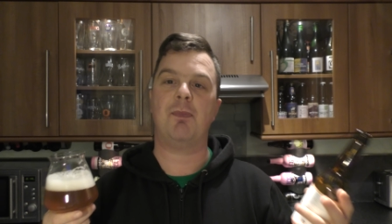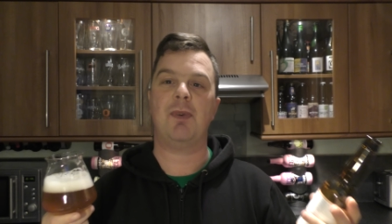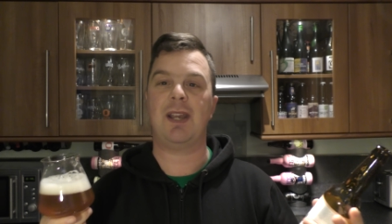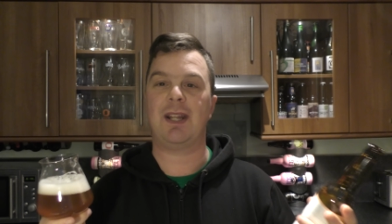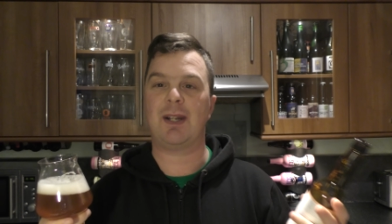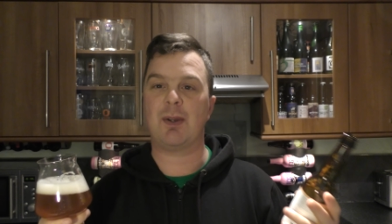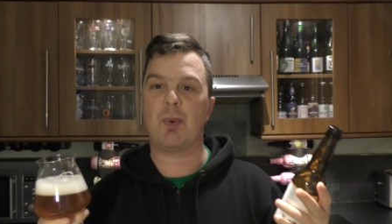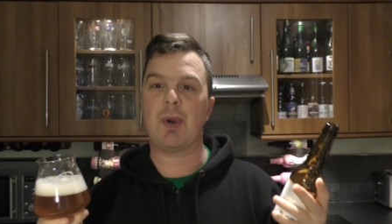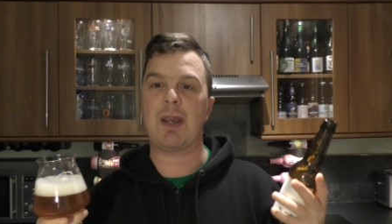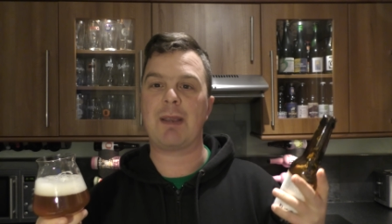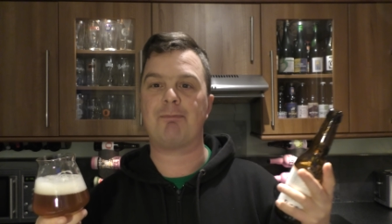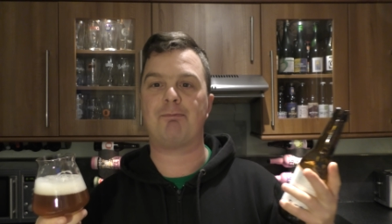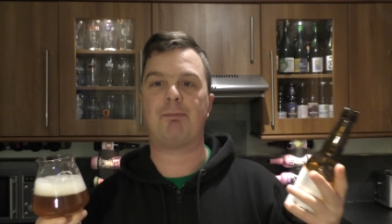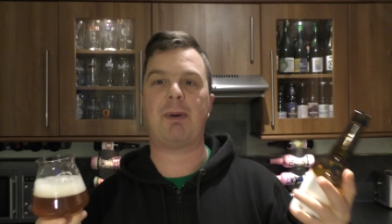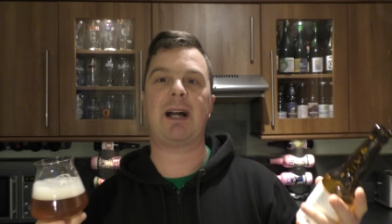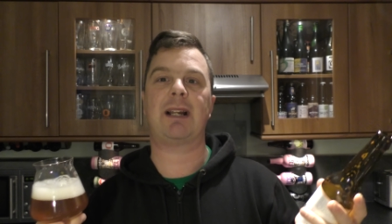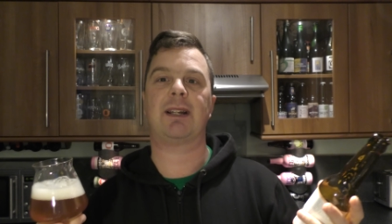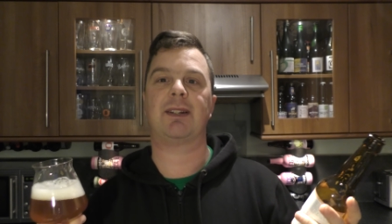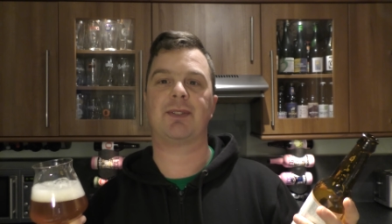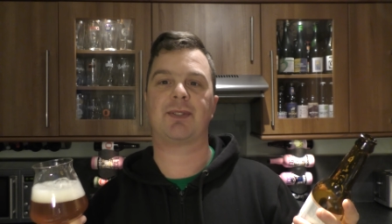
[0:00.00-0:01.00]
in a way,
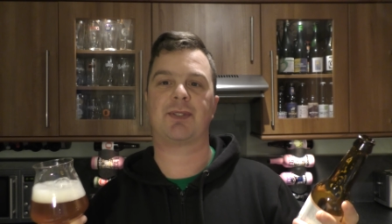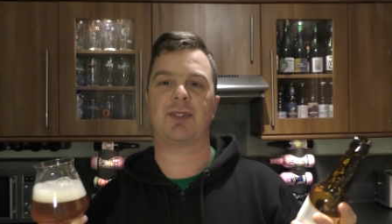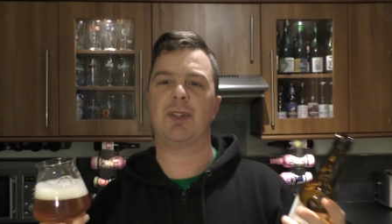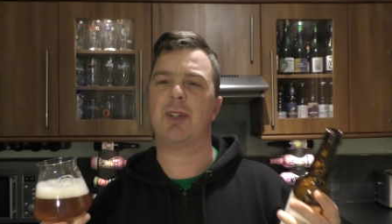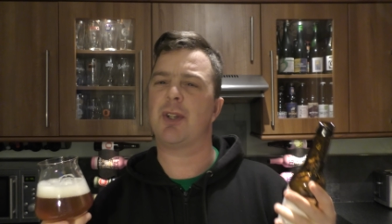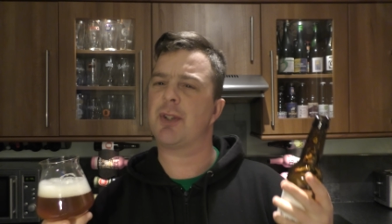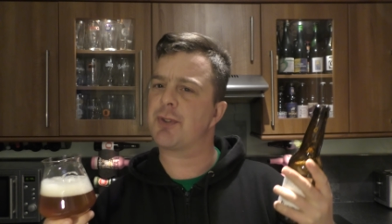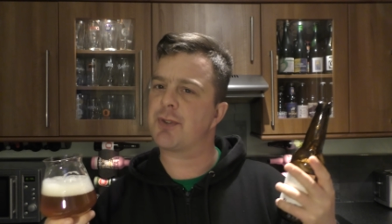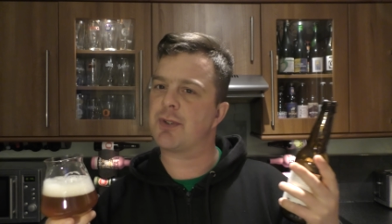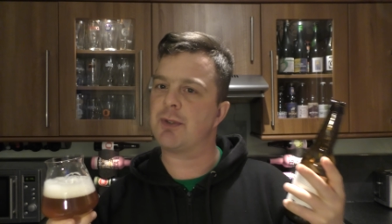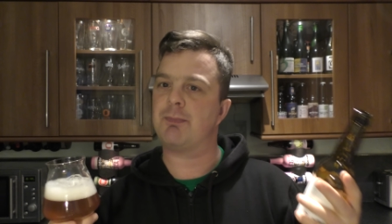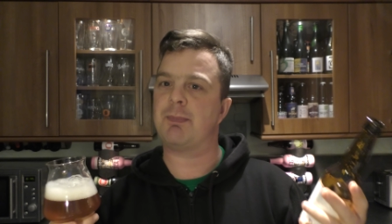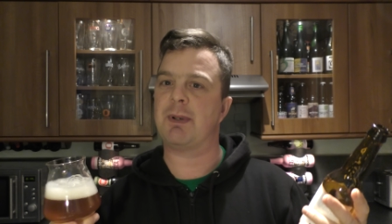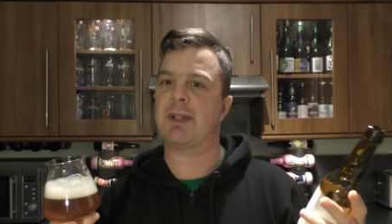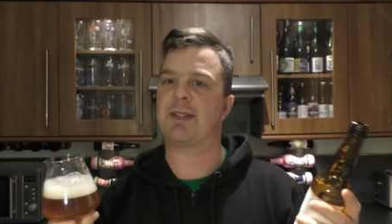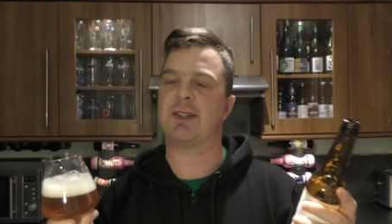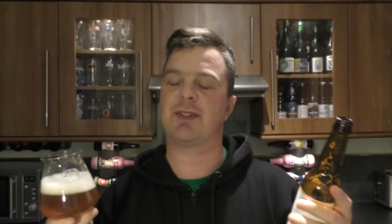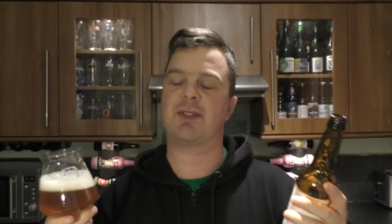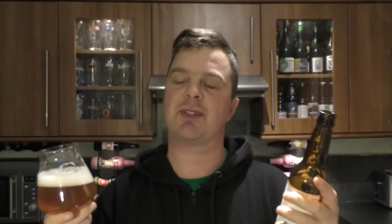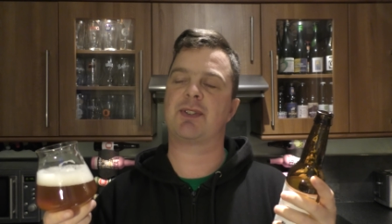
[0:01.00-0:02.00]
balanced and not too
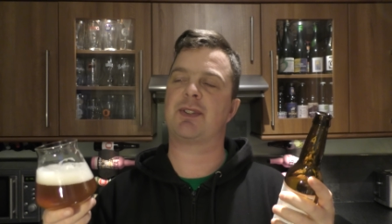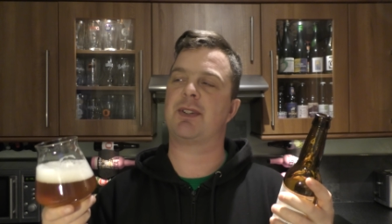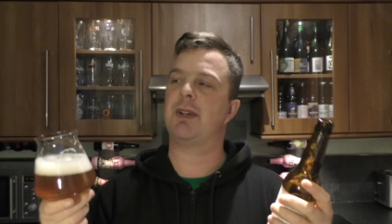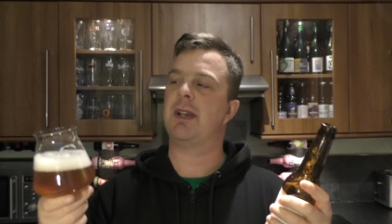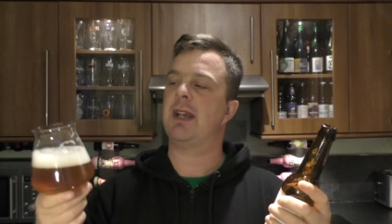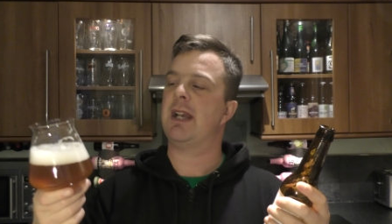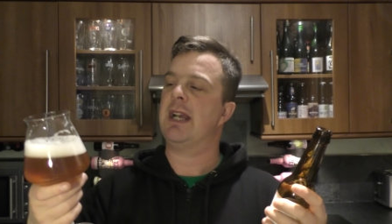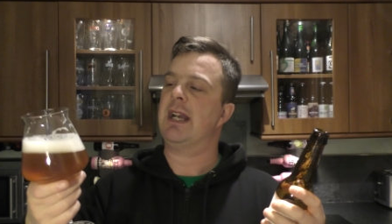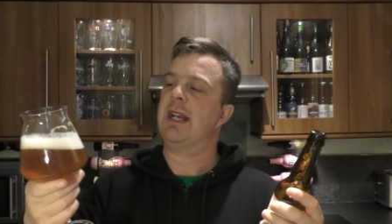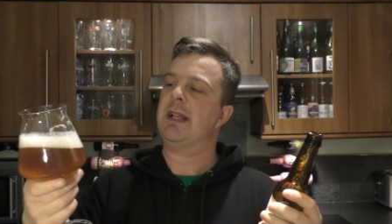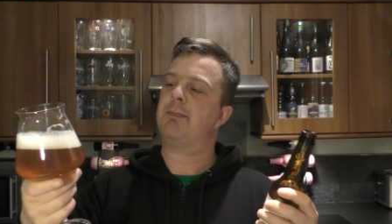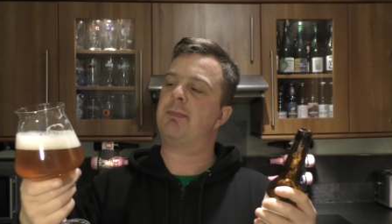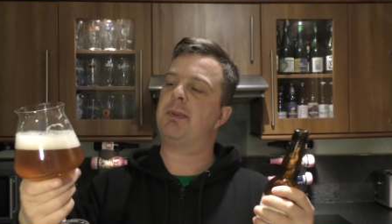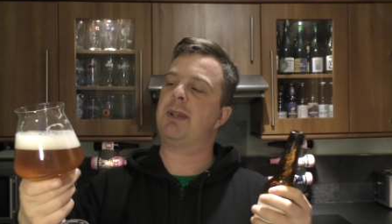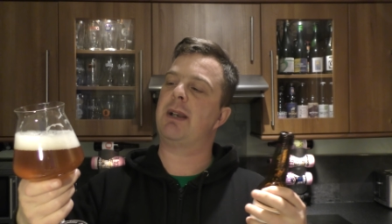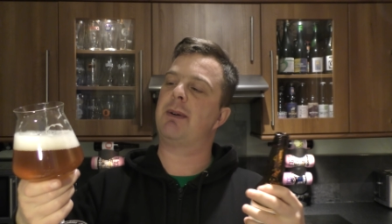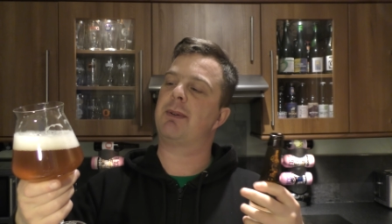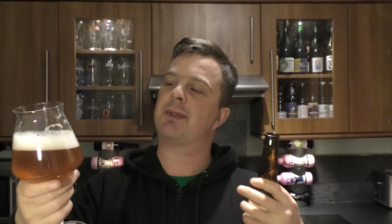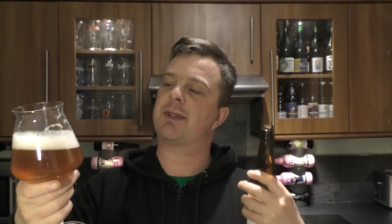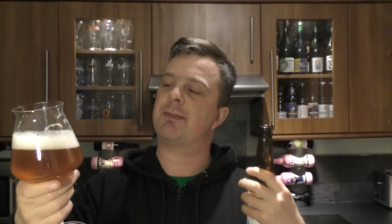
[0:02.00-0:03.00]
bitter, just to
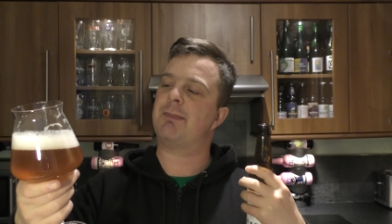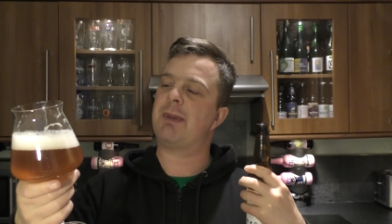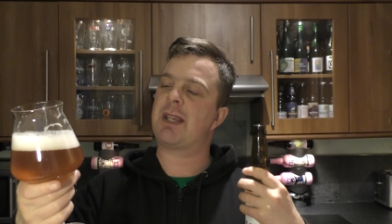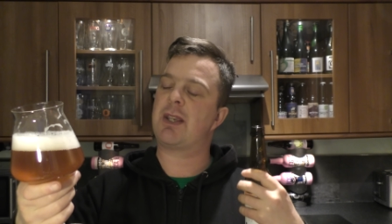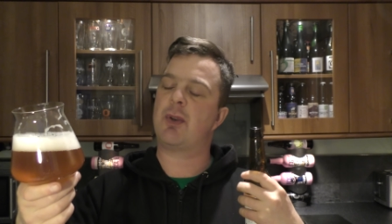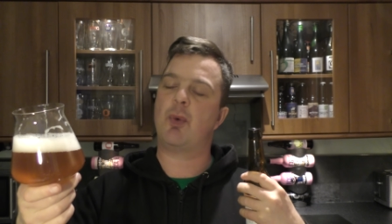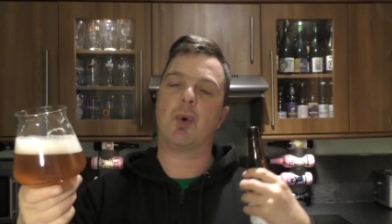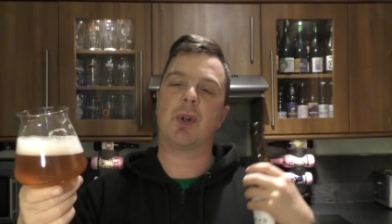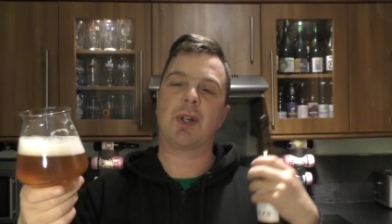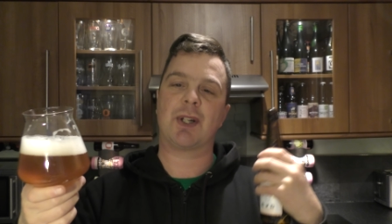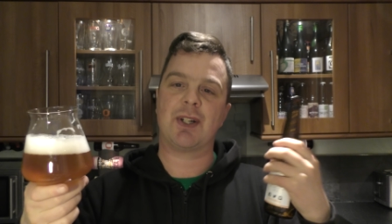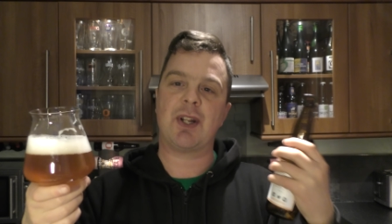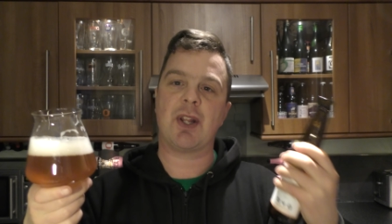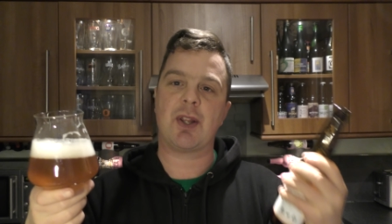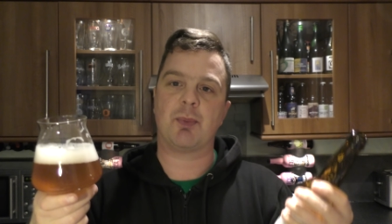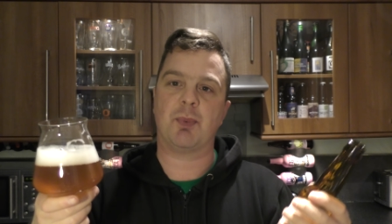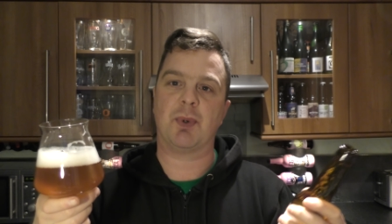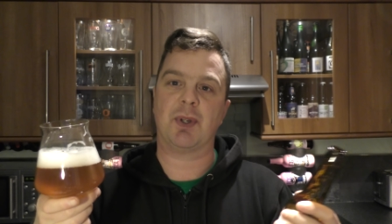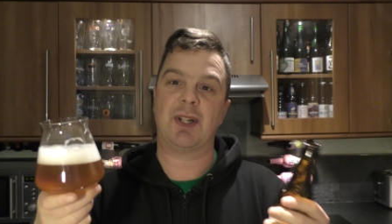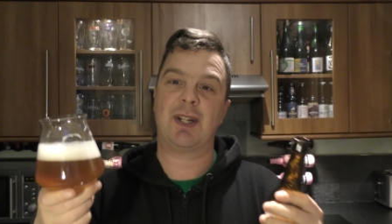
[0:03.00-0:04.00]
be able to make you want another
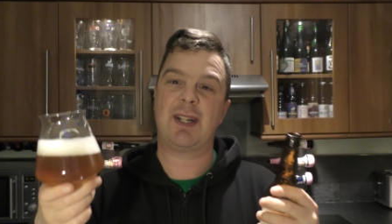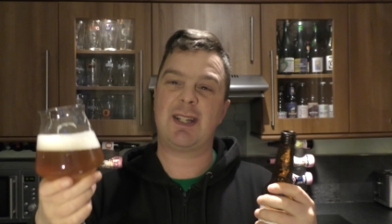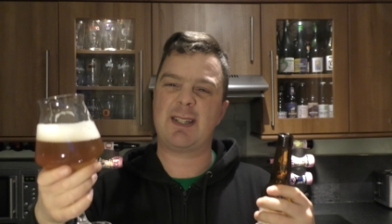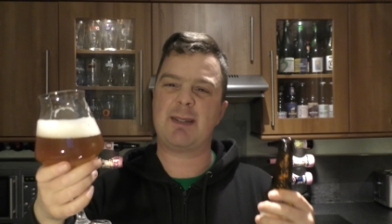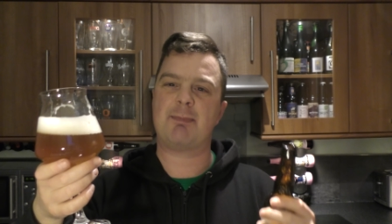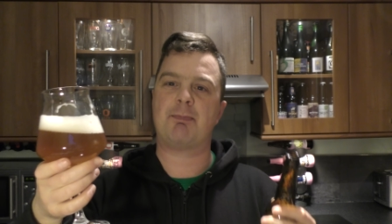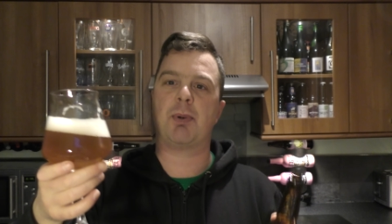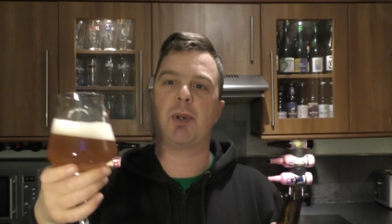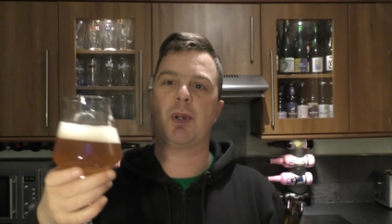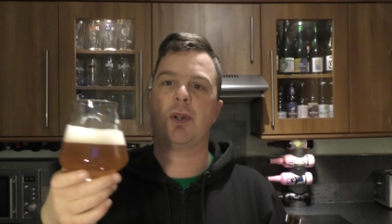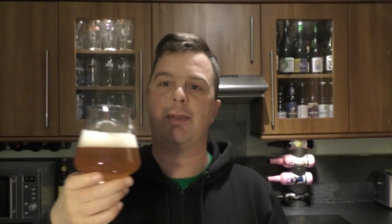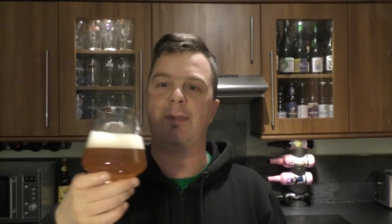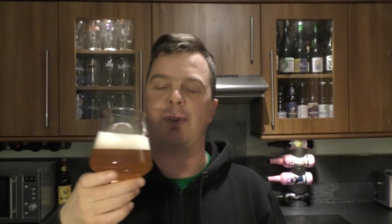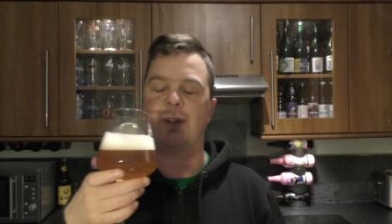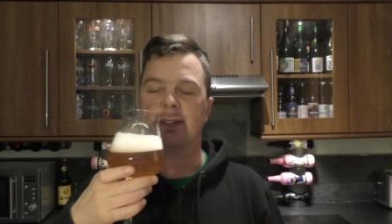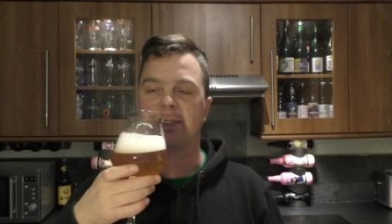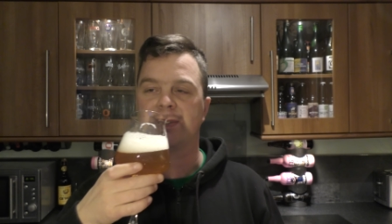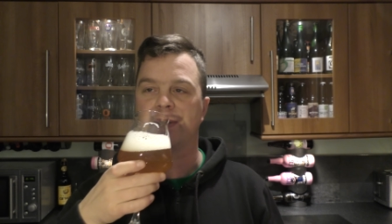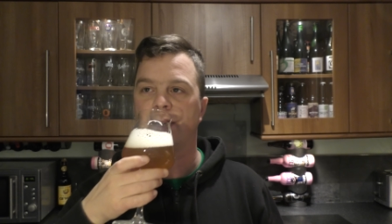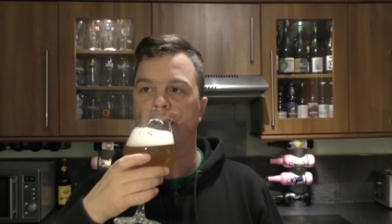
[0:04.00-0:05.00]
one. And this is
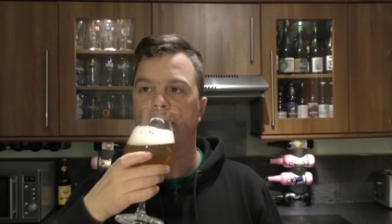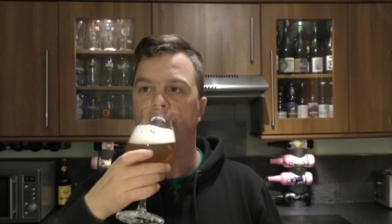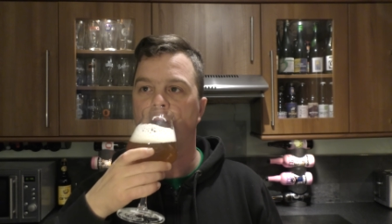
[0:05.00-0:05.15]
perfect.